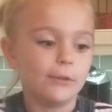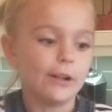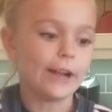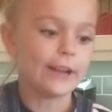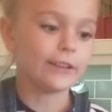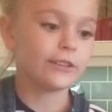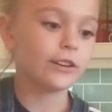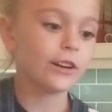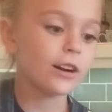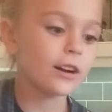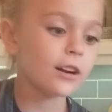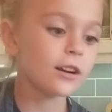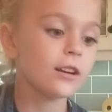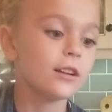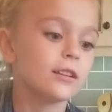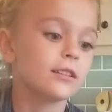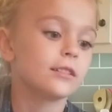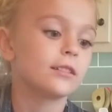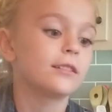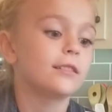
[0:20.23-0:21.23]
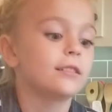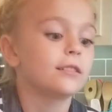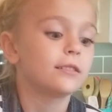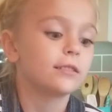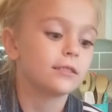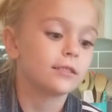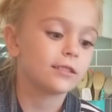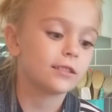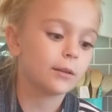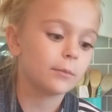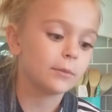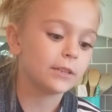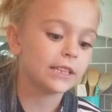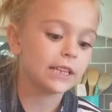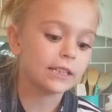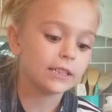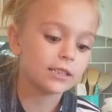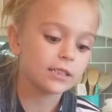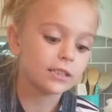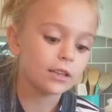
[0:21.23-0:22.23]
blender, some
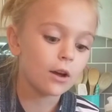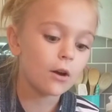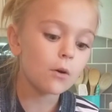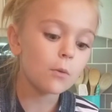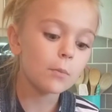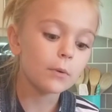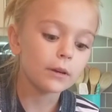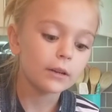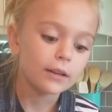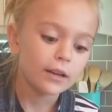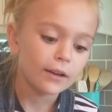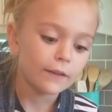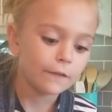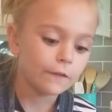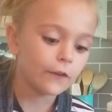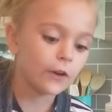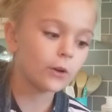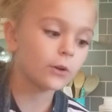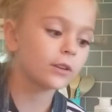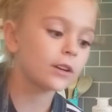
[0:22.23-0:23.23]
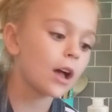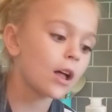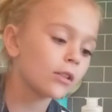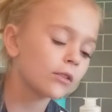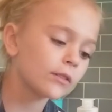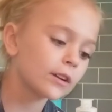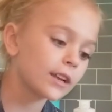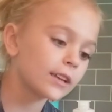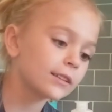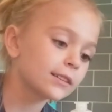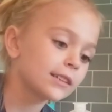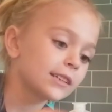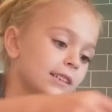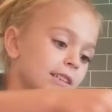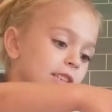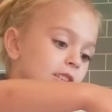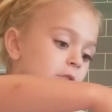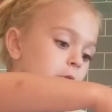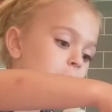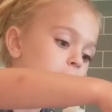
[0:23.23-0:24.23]
dish soap, food coloring,
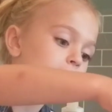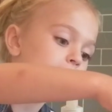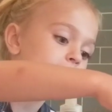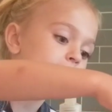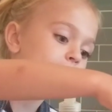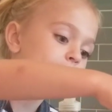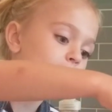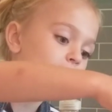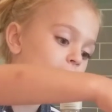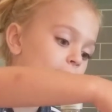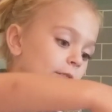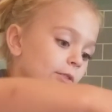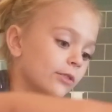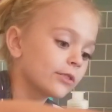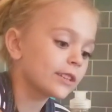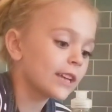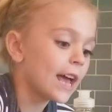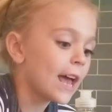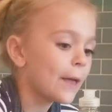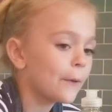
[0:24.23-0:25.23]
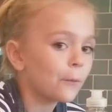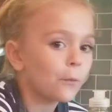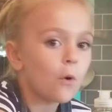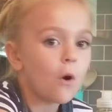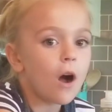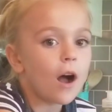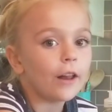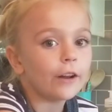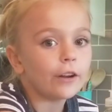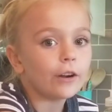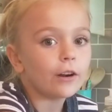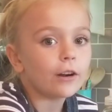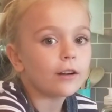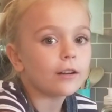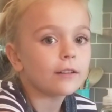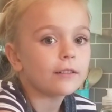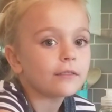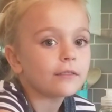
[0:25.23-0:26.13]
squeeze bottles, and water.